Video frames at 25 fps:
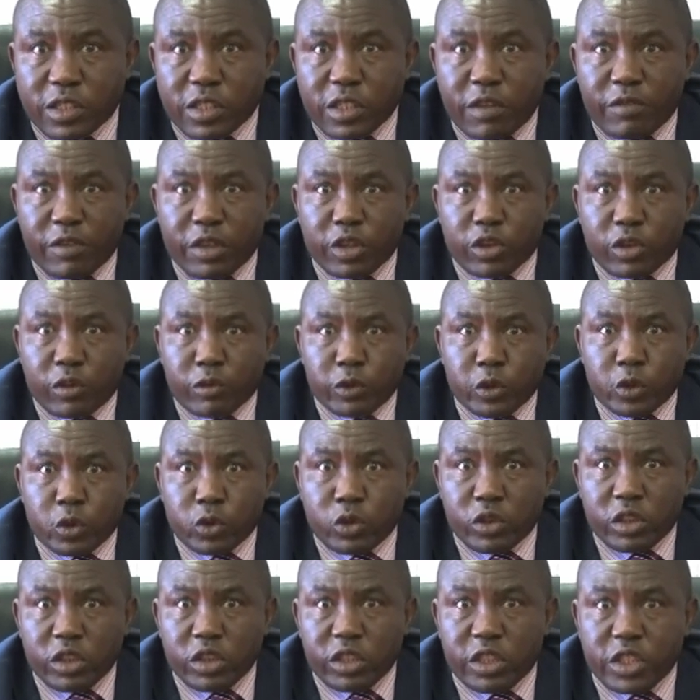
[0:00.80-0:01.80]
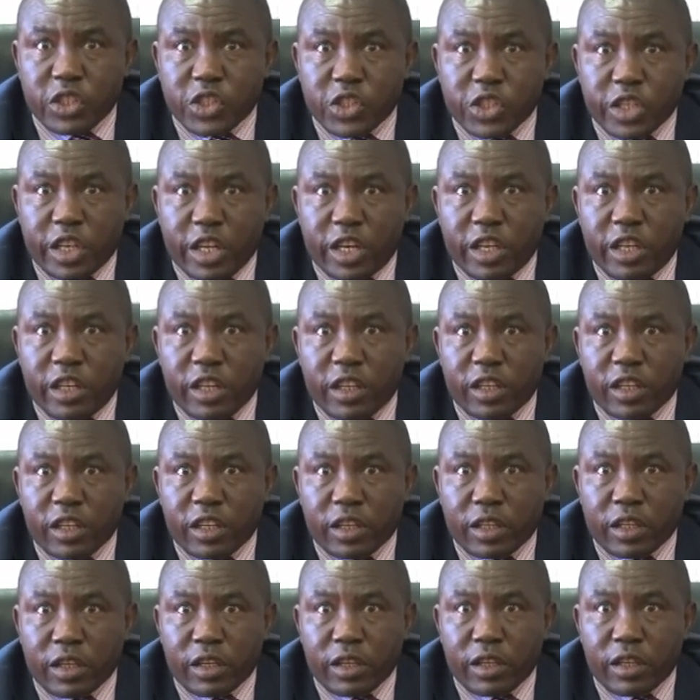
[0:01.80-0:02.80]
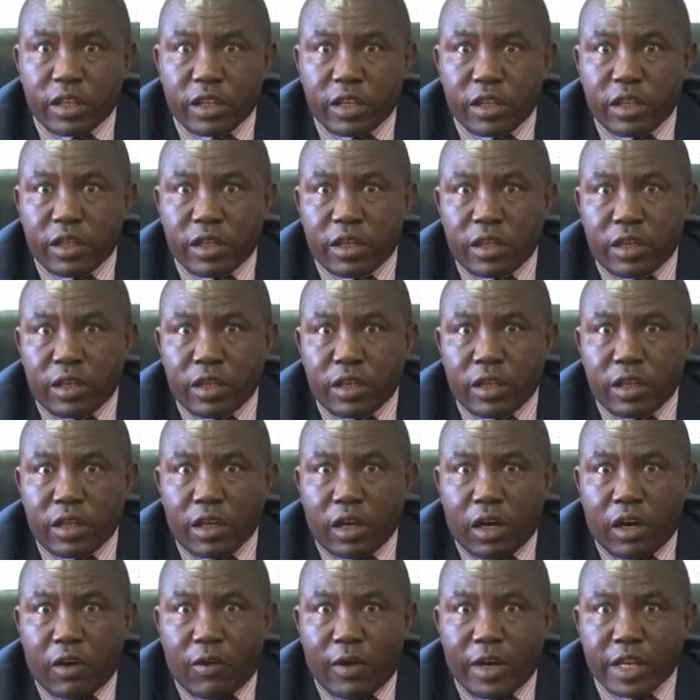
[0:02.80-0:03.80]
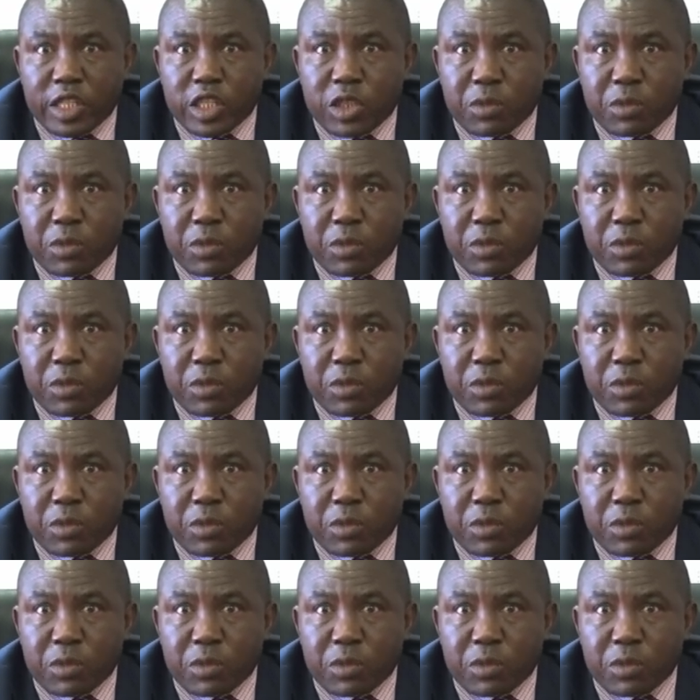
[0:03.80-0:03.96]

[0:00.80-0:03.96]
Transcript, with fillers: 7th of June this year, our